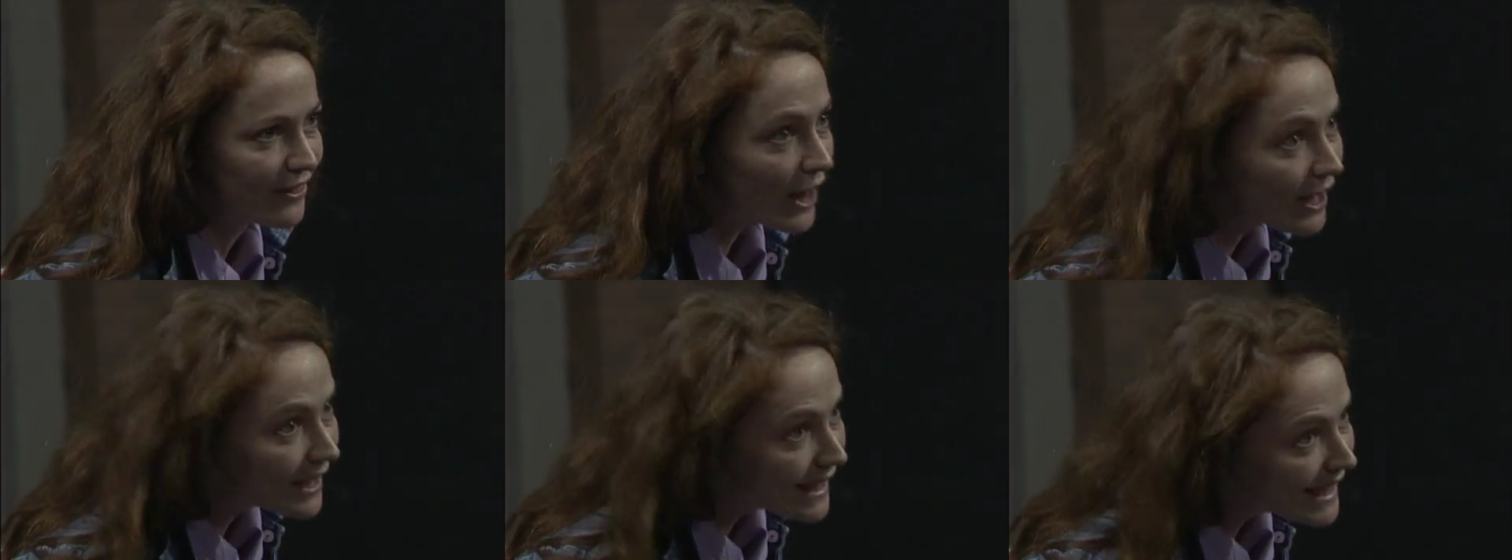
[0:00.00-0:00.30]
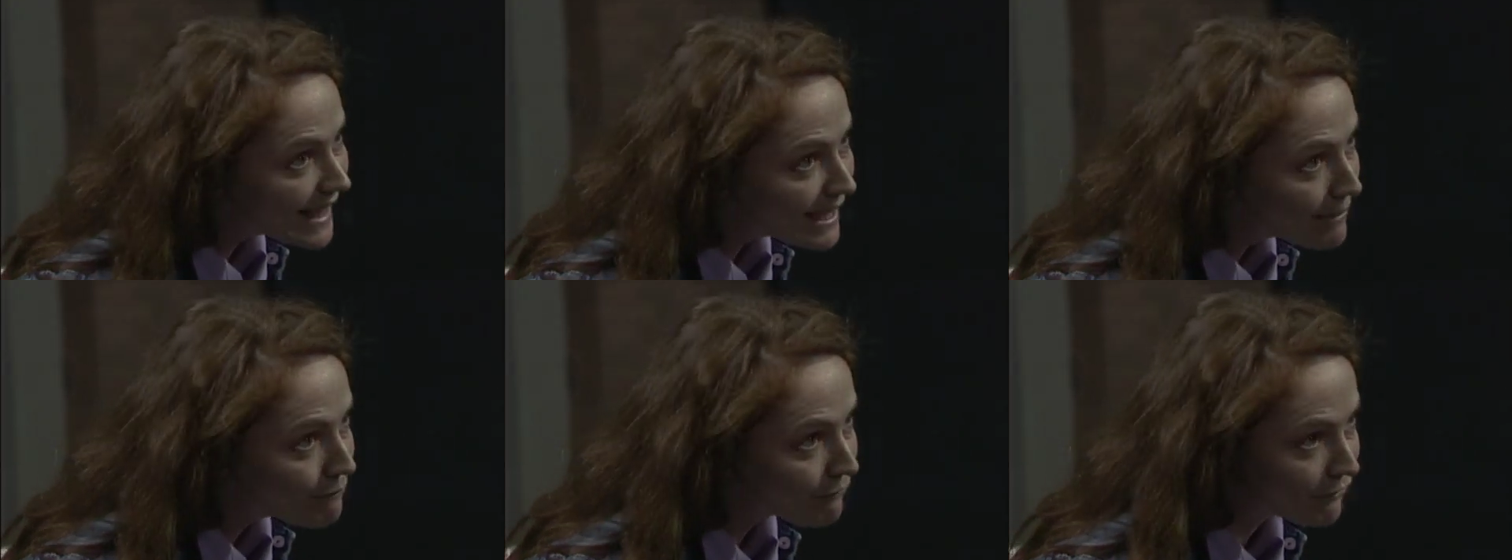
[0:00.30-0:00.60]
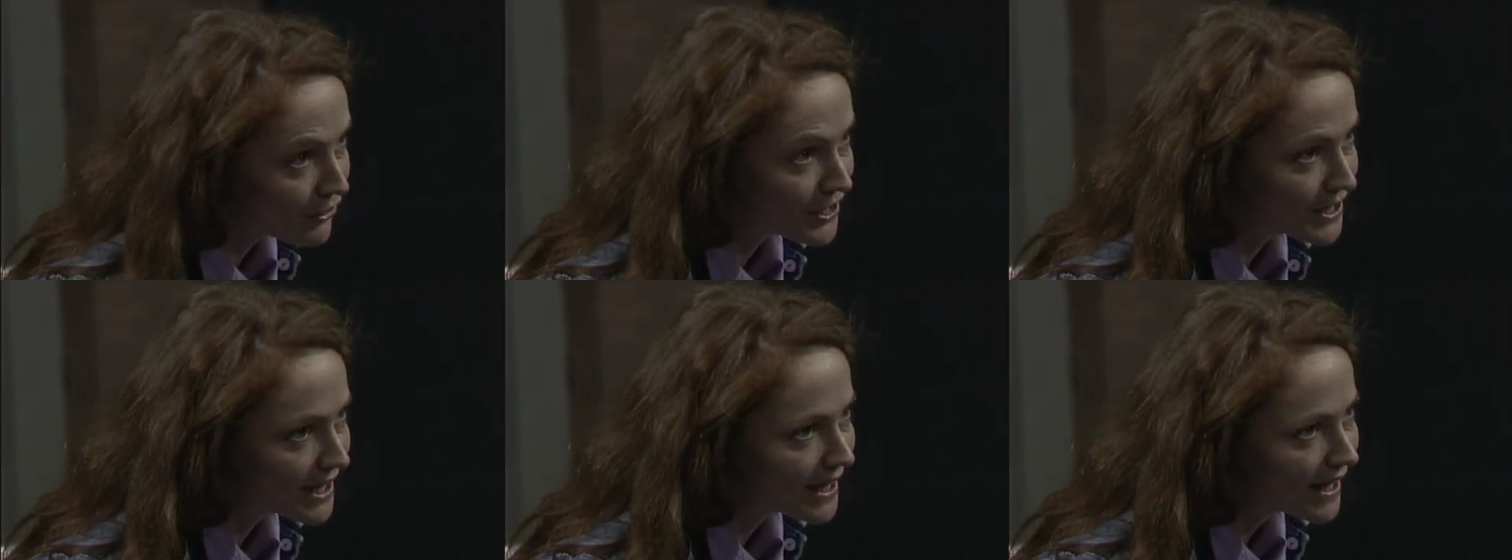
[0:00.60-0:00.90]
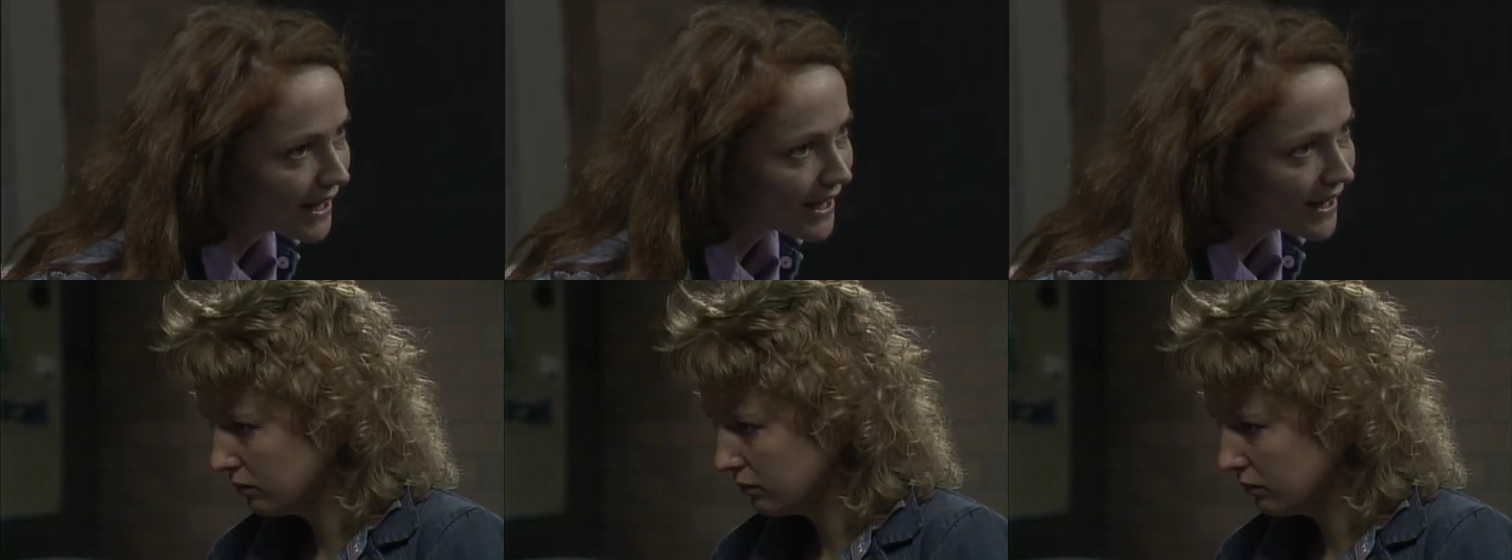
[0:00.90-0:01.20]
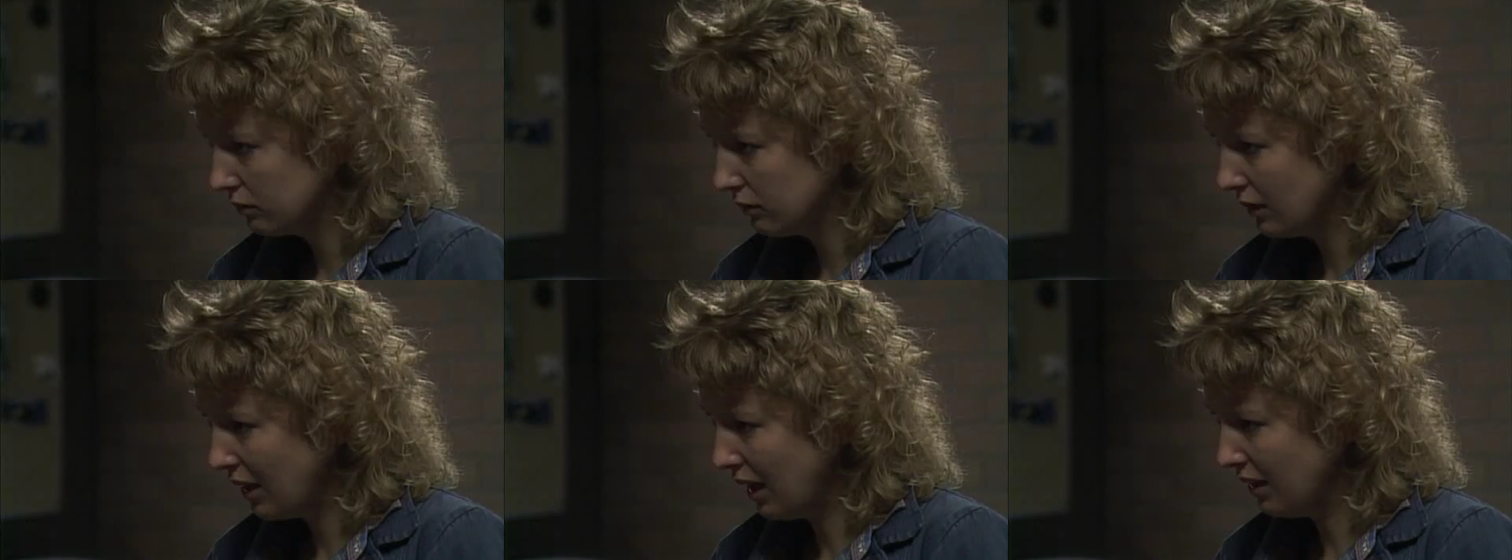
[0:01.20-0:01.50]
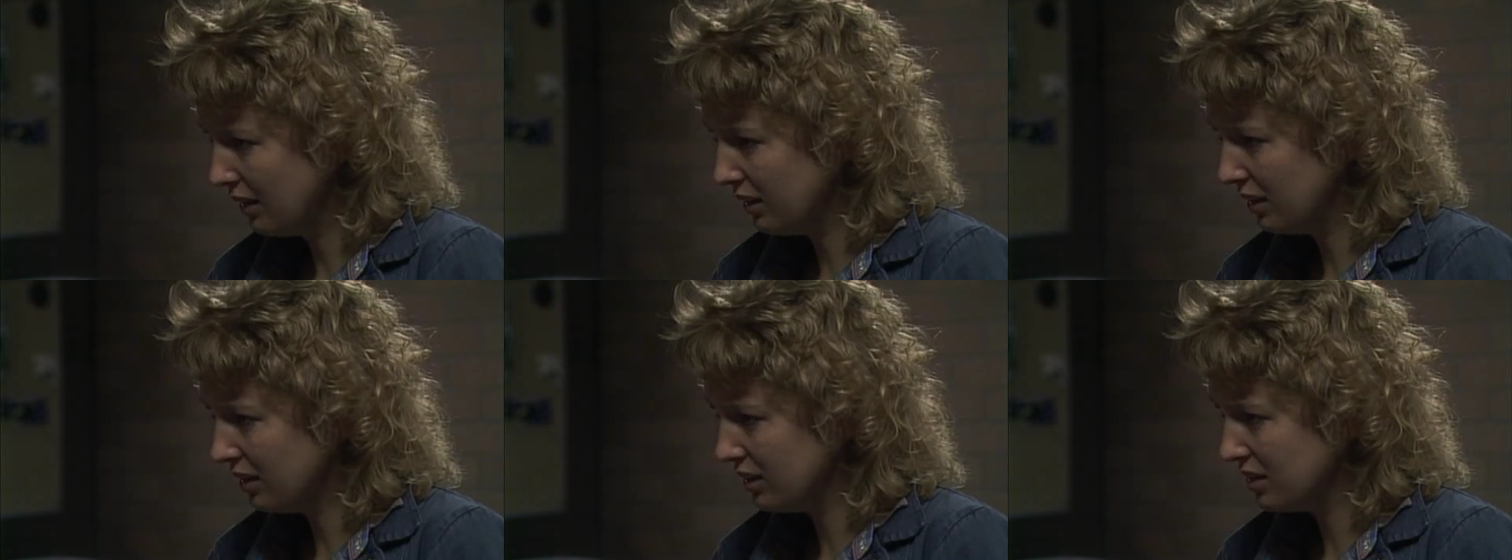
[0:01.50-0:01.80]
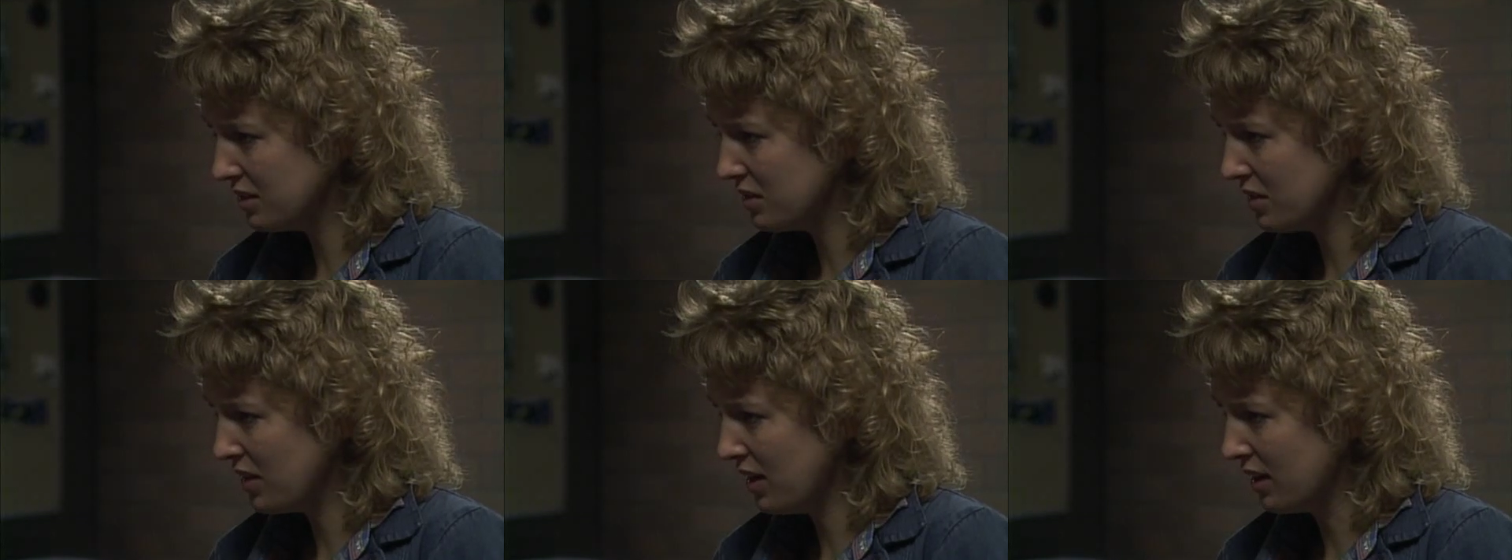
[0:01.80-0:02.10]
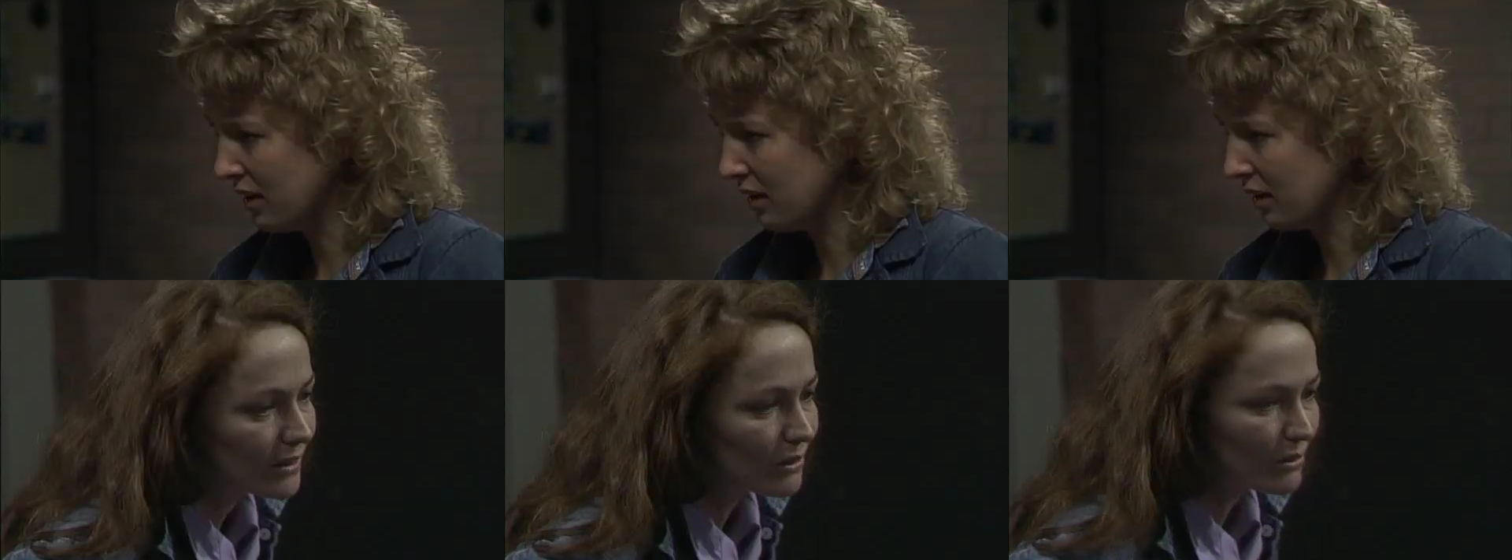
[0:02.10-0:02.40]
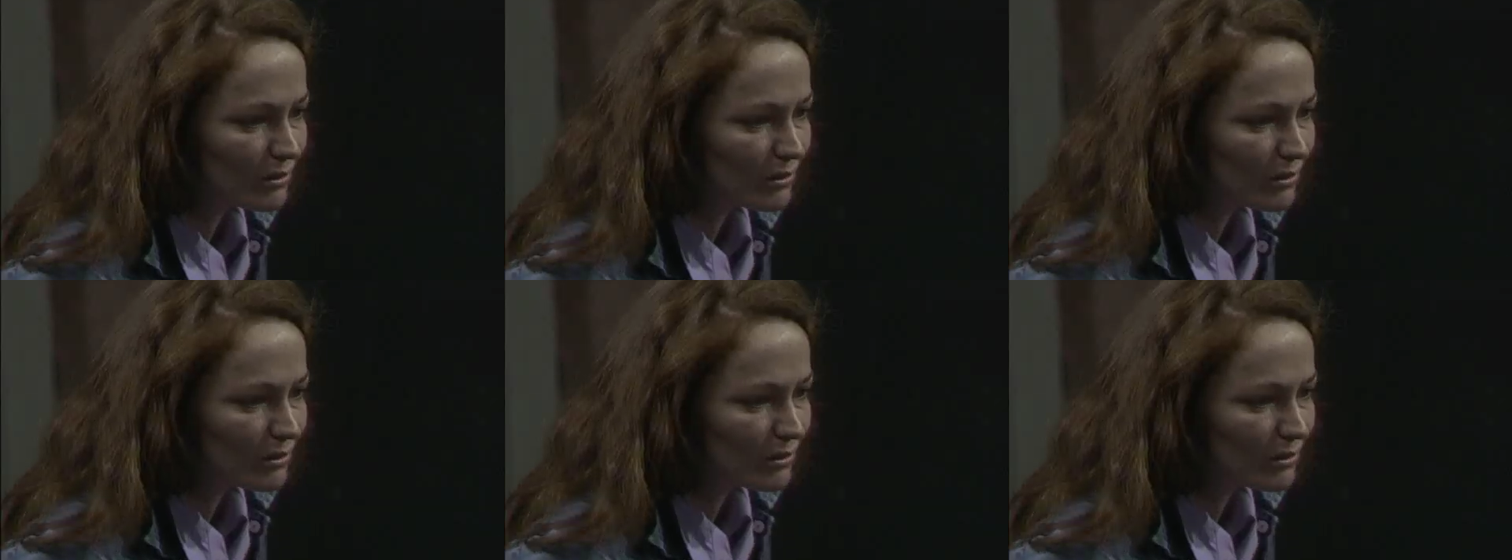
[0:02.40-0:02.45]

They'll let him visit her. How are you going to do that?